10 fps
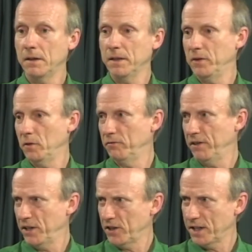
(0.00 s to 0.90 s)
Even old
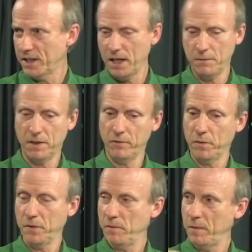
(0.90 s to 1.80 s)
VHS tapes,
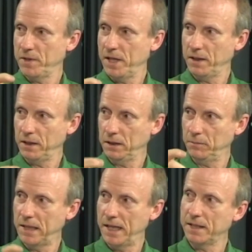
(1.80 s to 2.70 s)
everybody remembers they had a little
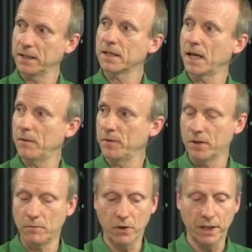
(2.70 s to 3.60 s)
plastic tab you
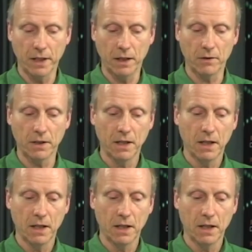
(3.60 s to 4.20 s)
could break out.